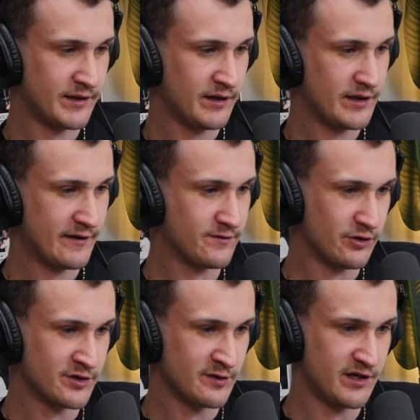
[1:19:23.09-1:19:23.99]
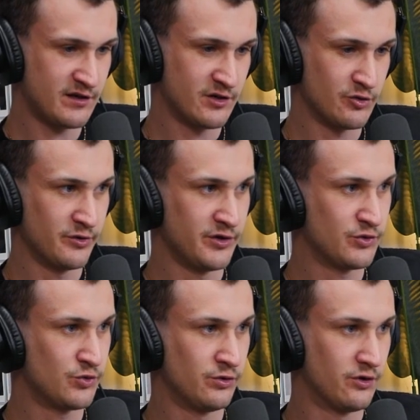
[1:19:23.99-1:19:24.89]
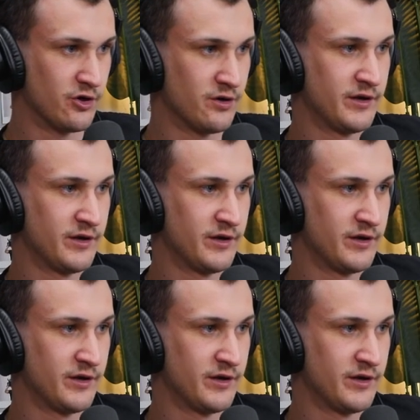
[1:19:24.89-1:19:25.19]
I think I've cultivated a really cool